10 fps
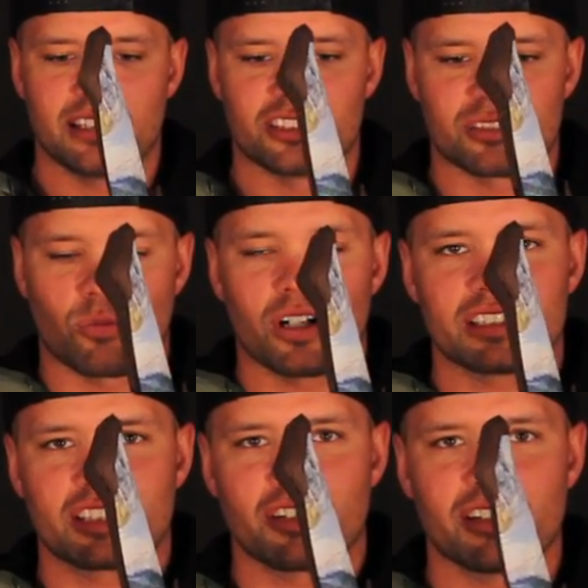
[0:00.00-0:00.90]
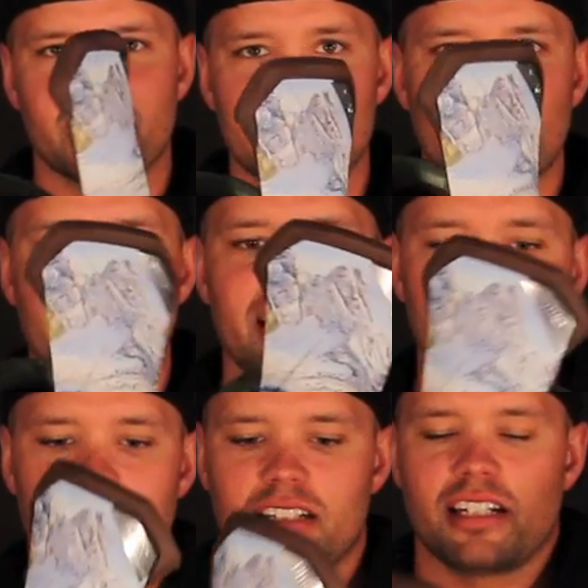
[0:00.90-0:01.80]
Just one screw on this side
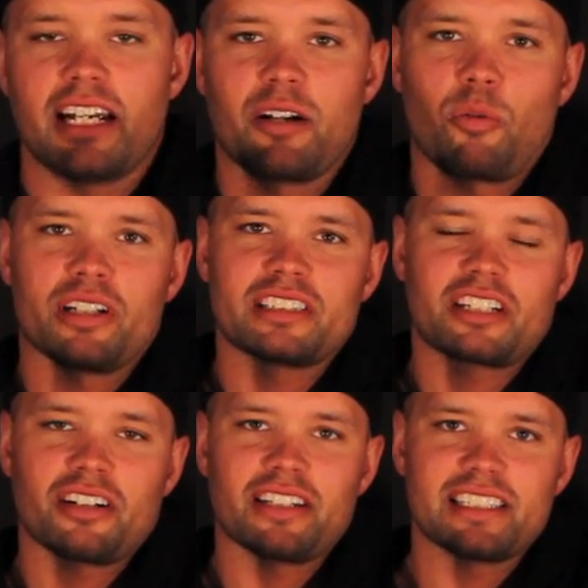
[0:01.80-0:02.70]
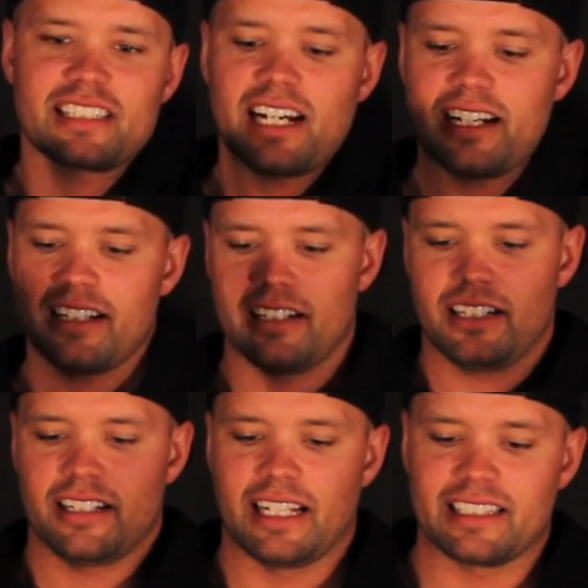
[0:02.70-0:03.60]
and one screw on this side.
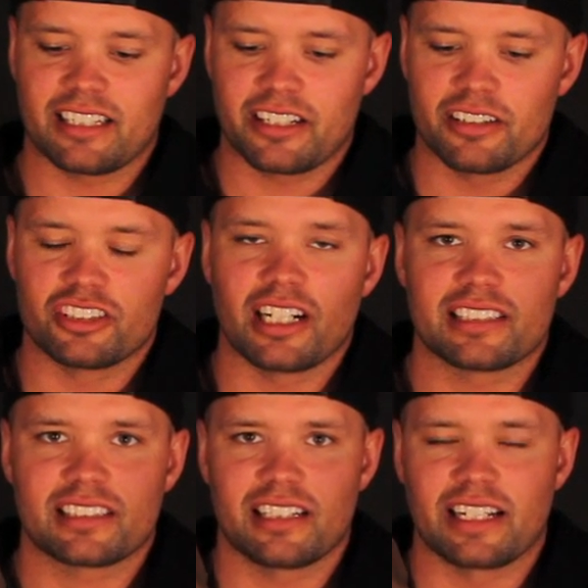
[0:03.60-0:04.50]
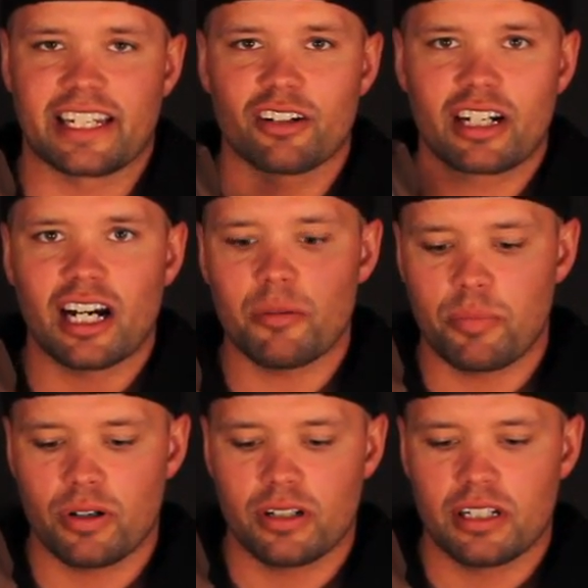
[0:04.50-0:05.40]
That's how you adjust the heel
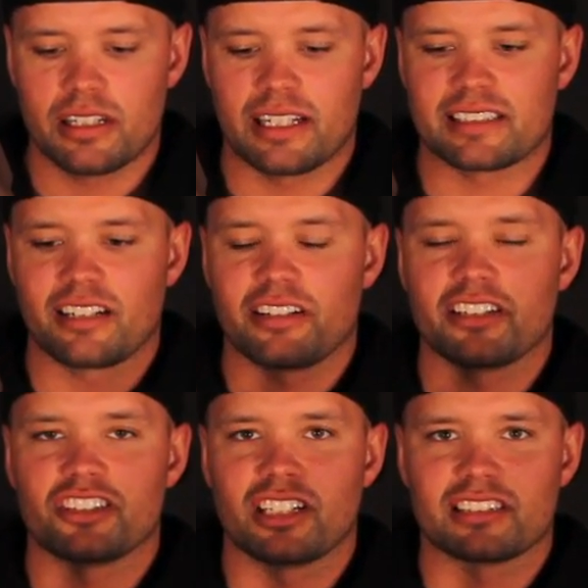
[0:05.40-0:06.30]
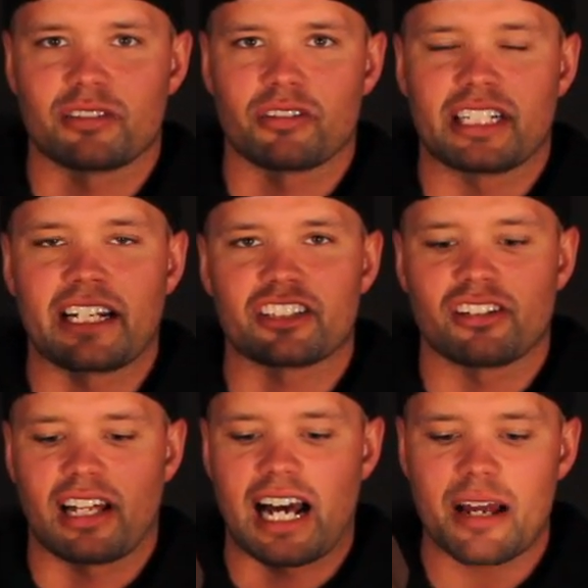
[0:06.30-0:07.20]
cup. That's how you adjust the rotation
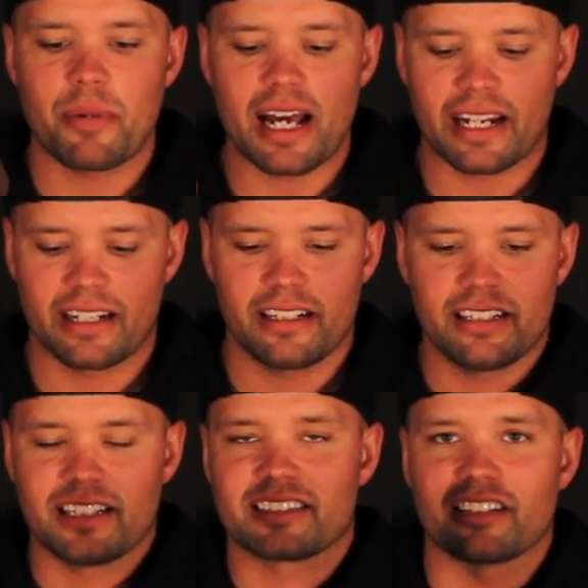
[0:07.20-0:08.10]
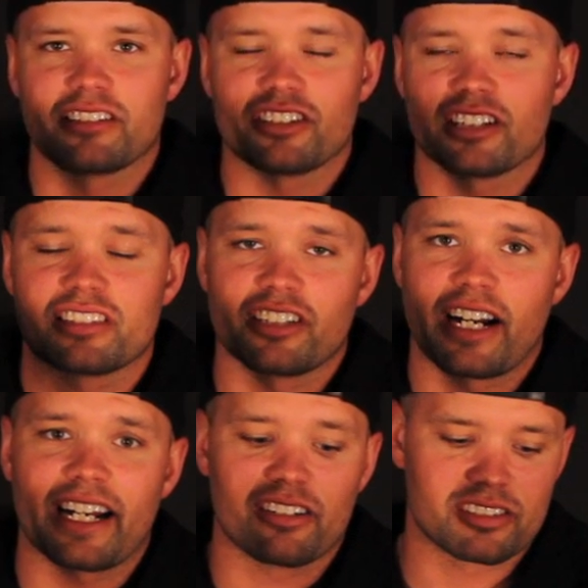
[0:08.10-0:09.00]
of the high back. That's how you adjust your
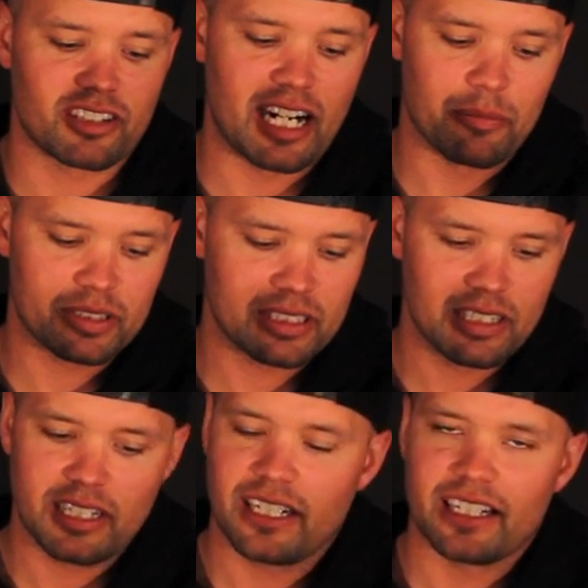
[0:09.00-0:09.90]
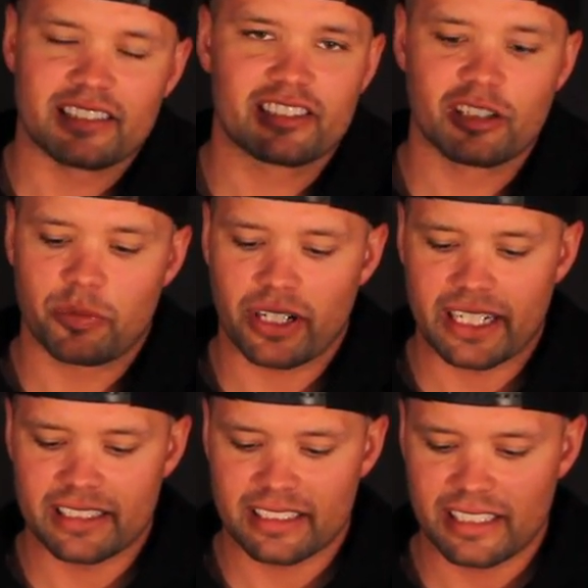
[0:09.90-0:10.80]
ankle straps. It's super
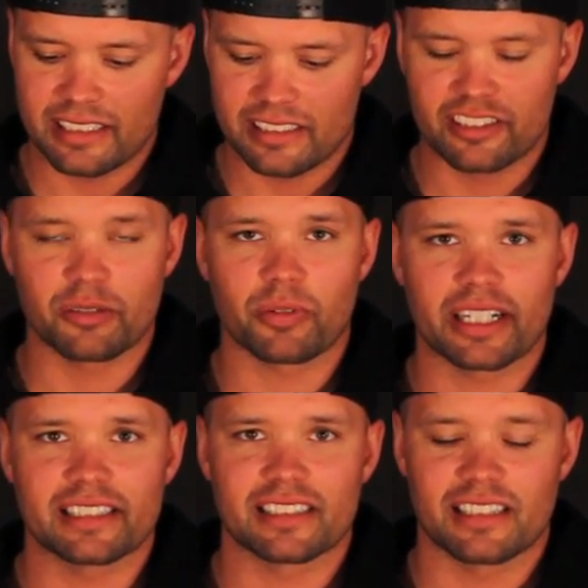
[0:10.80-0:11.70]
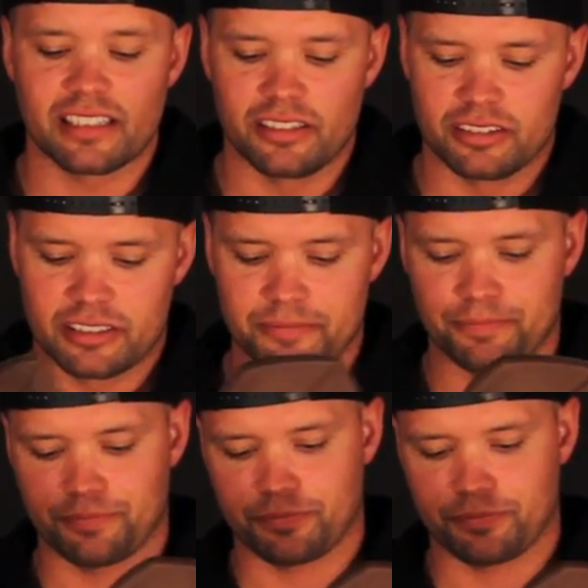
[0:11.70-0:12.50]
easy to use.